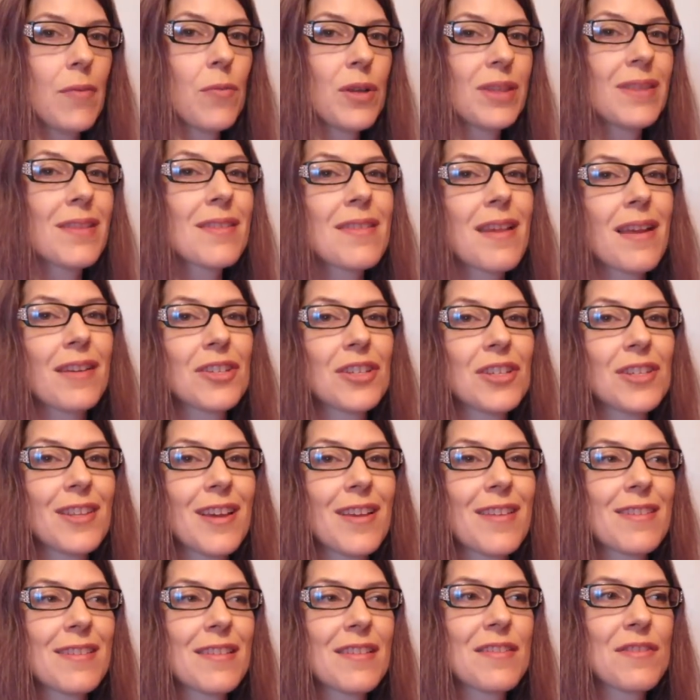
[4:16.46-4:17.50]
And what this actually
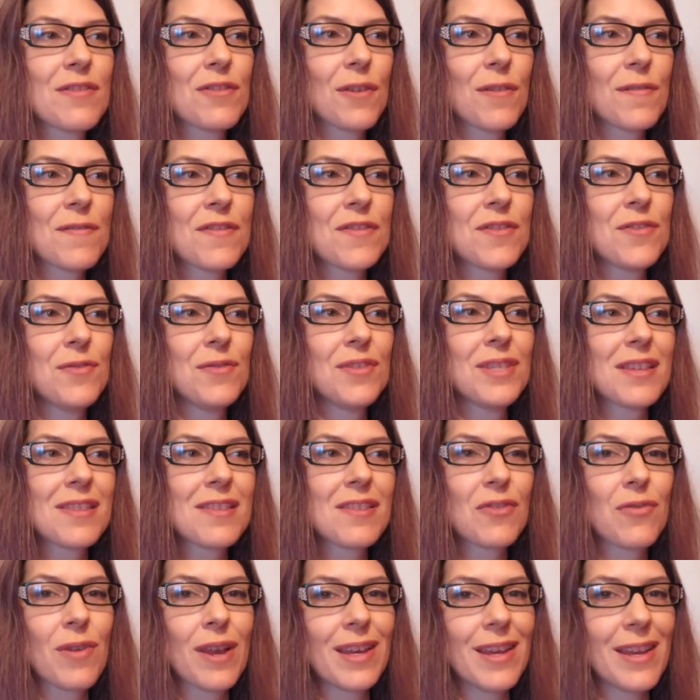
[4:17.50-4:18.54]
does is serves to
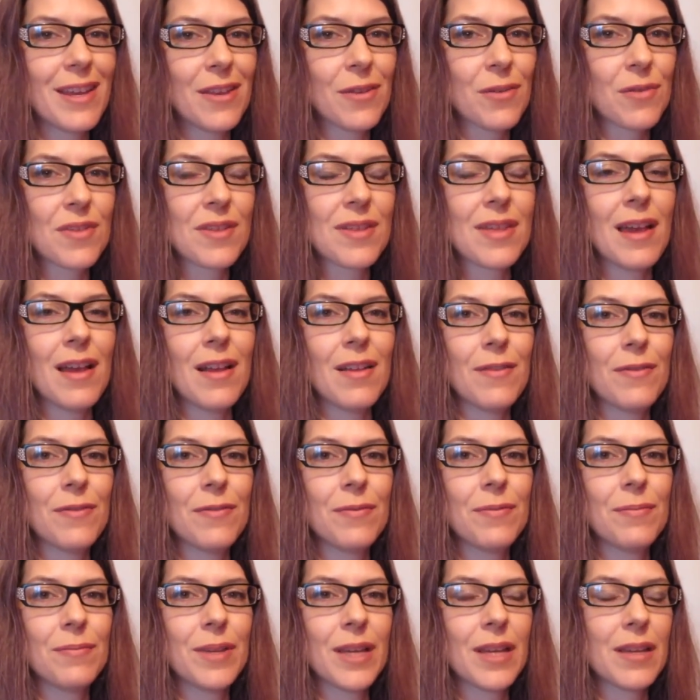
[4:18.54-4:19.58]
discredit
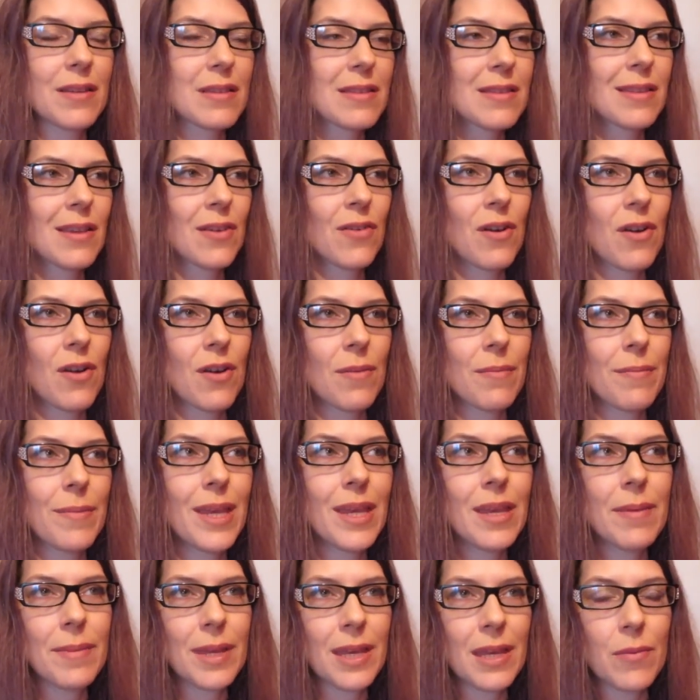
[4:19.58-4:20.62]
yourself, because there are
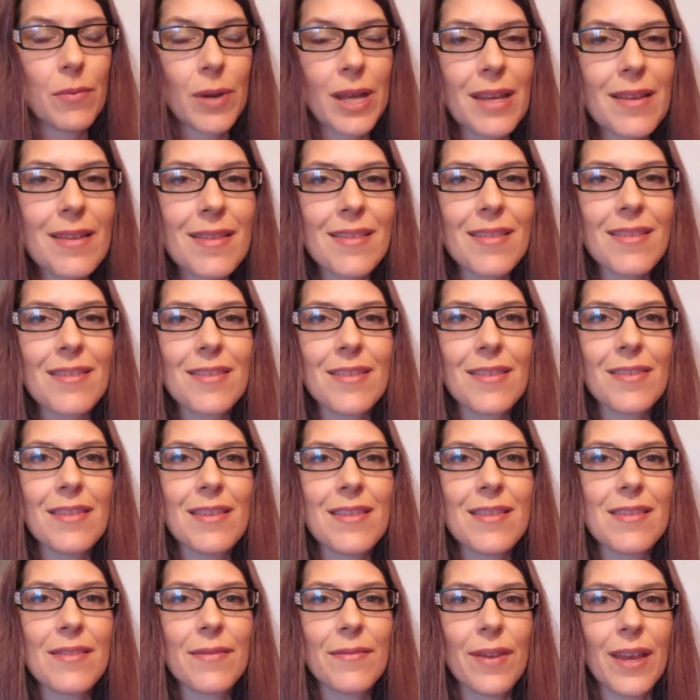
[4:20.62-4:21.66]
many witnesses to
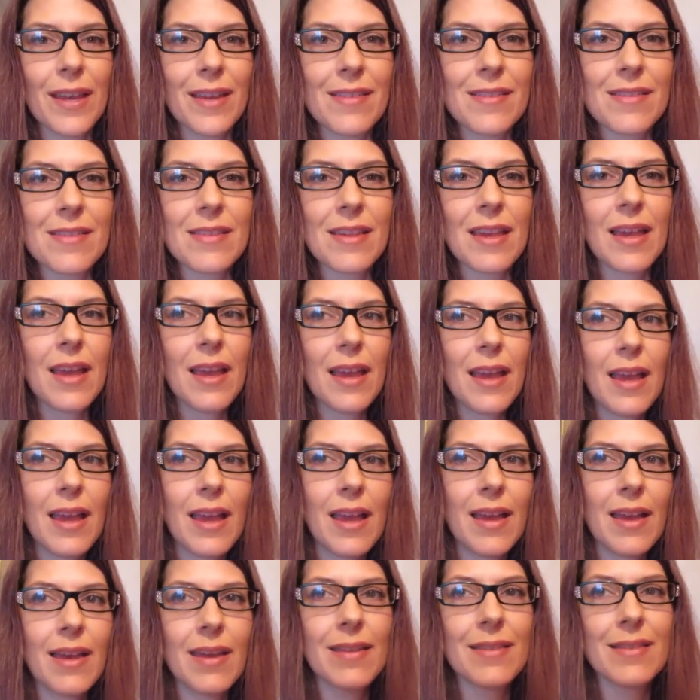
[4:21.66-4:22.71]
these events,
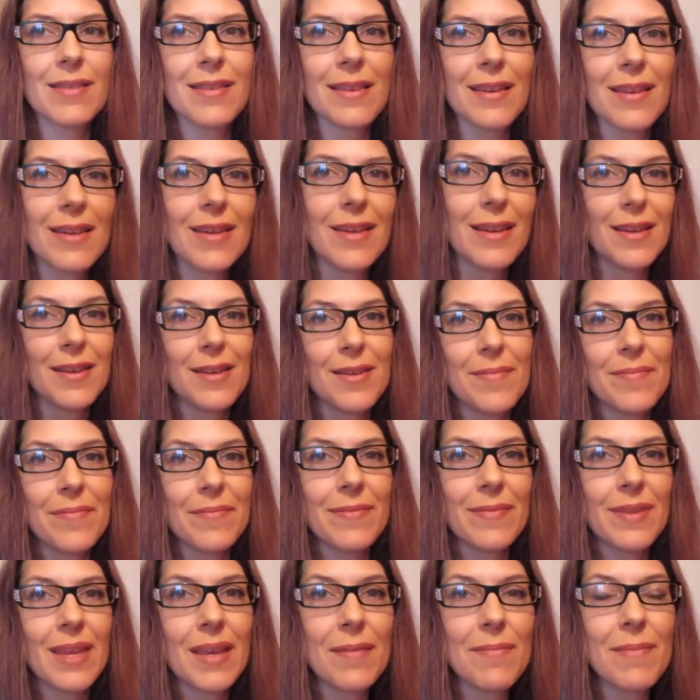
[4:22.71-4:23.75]
and
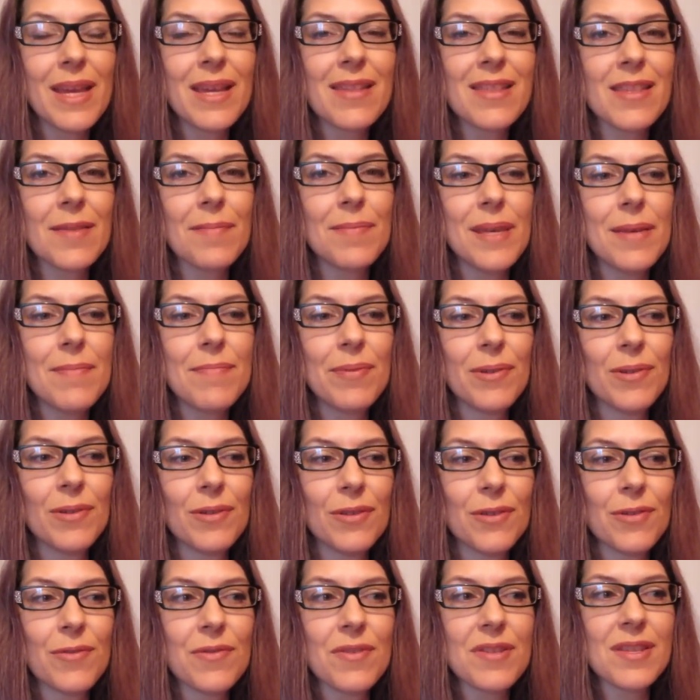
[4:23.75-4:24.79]
it makes the
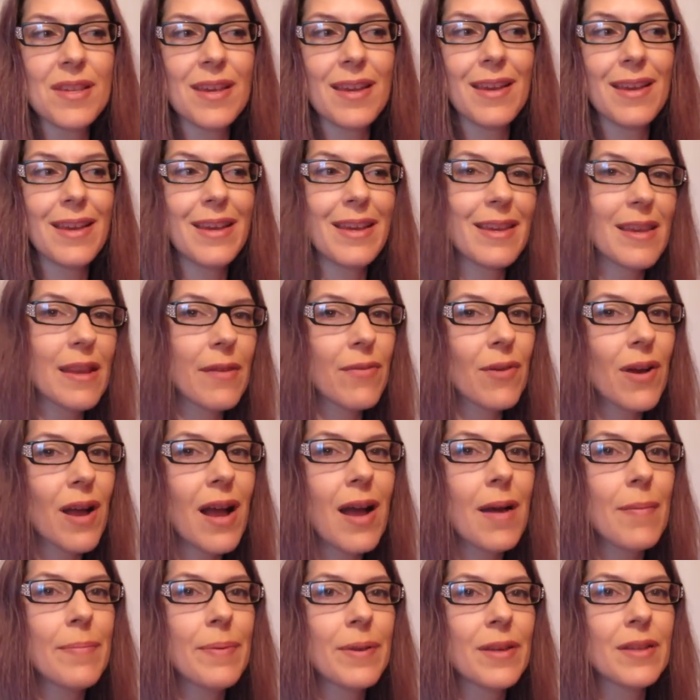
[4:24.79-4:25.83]
people who say it never
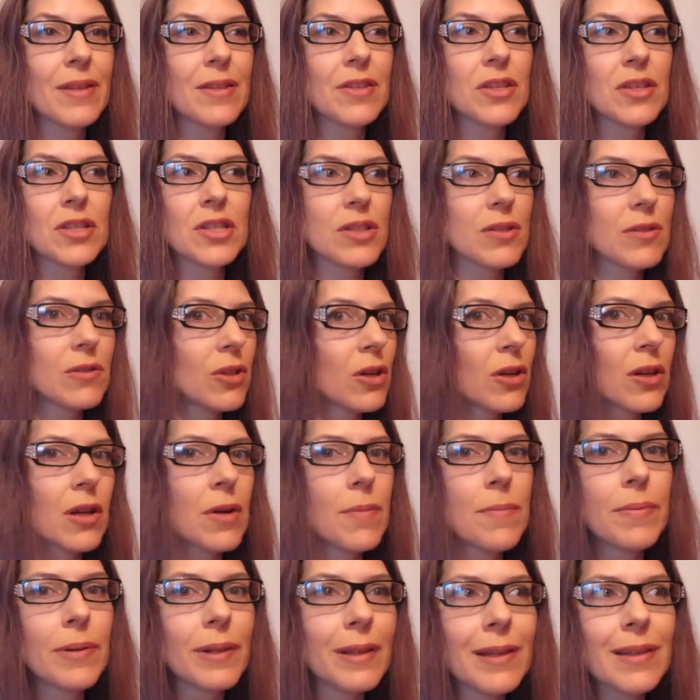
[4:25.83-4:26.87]
happened just look
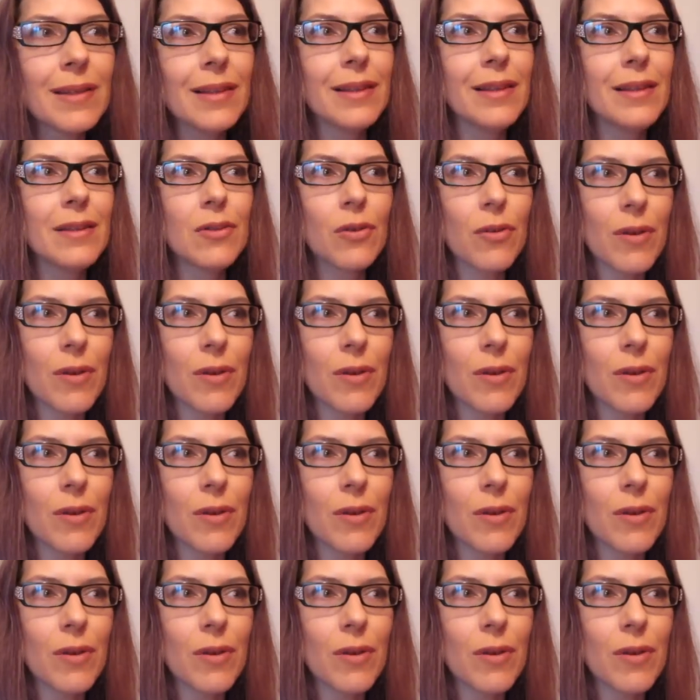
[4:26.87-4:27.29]
completely